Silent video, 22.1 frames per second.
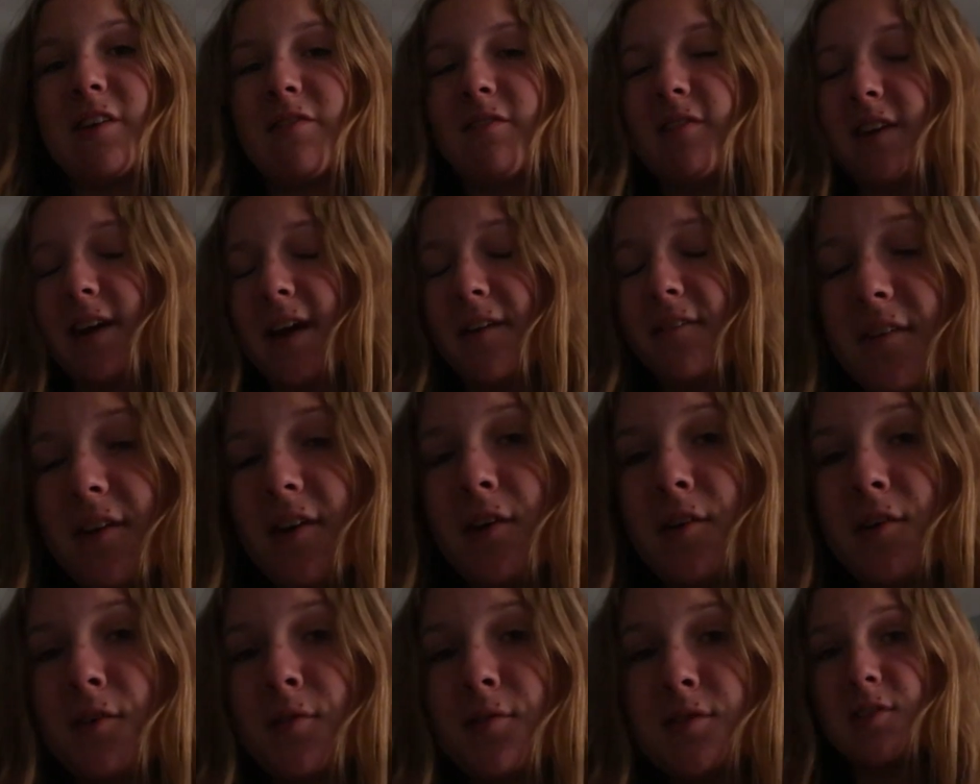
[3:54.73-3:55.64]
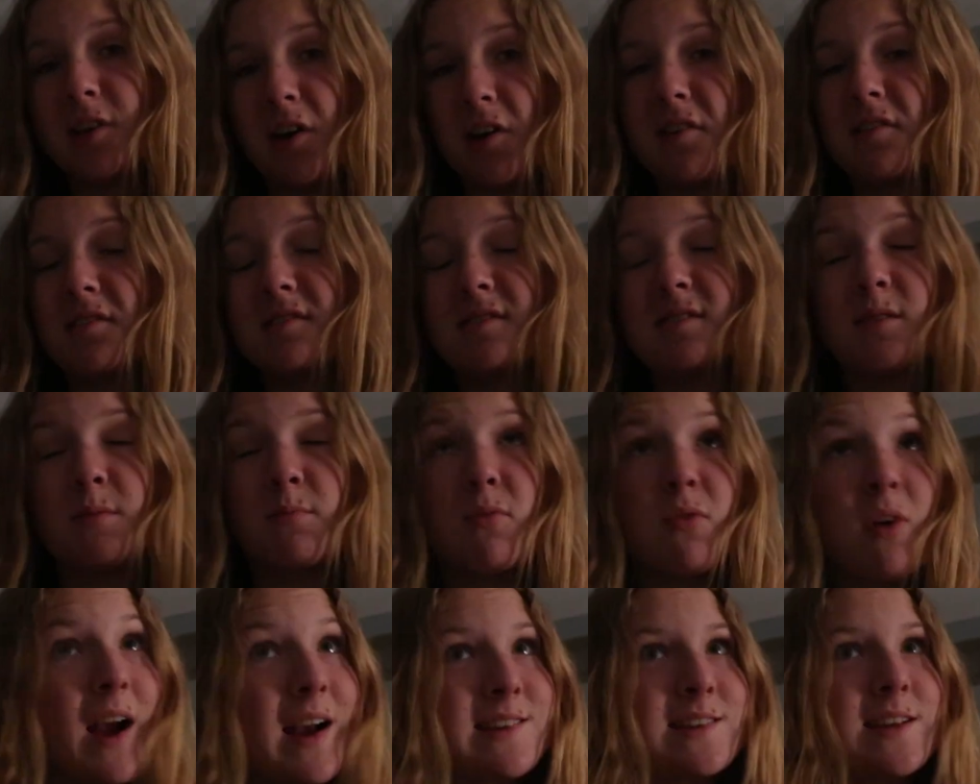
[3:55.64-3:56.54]
I've never done,
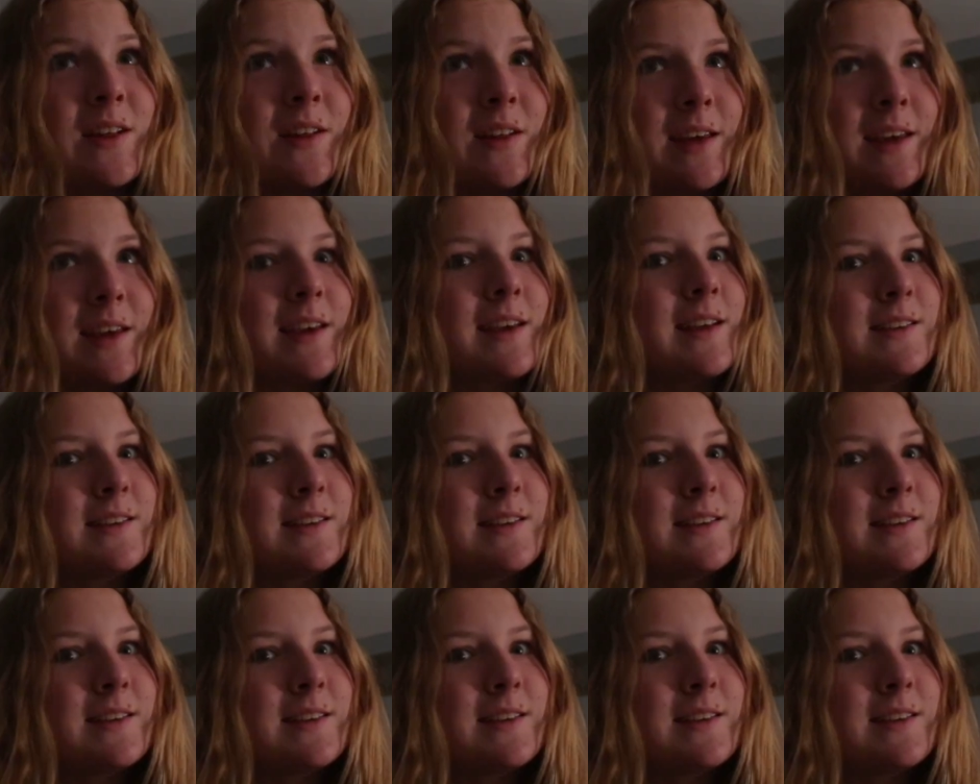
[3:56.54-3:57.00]
surprisingly,